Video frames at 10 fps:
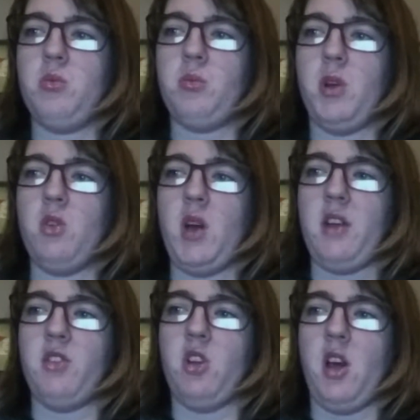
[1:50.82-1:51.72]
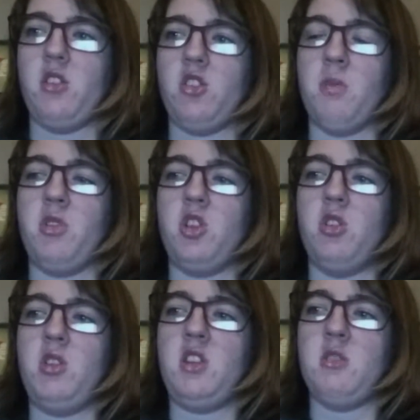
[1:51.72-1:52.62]
when you're advertising something,
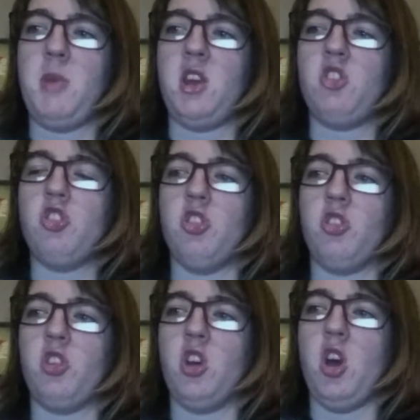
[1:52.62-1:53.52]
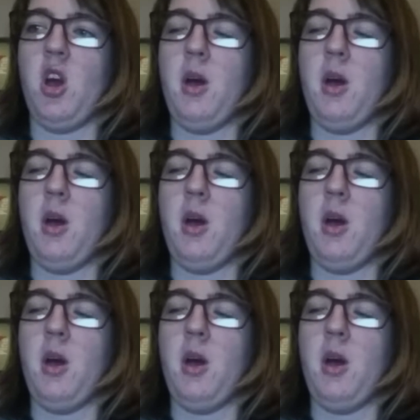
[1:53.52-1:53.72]
you need to make sure that,